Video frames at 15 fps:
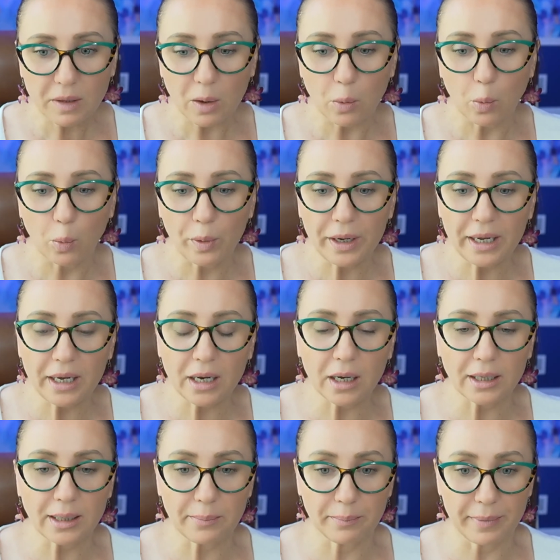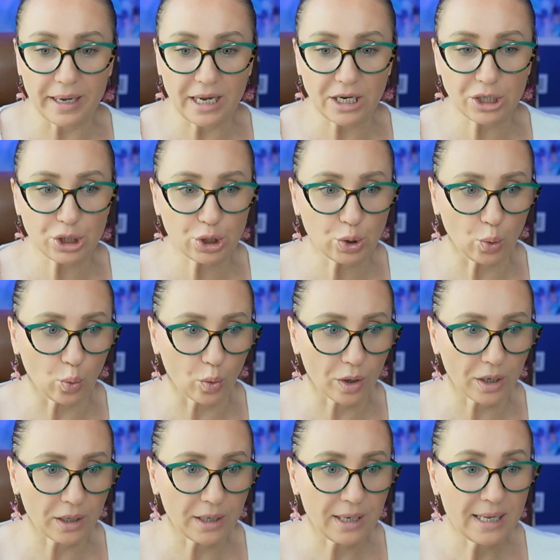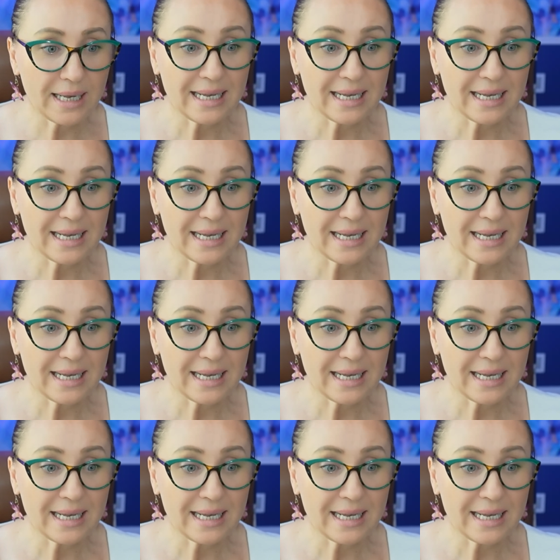We're gonna make sure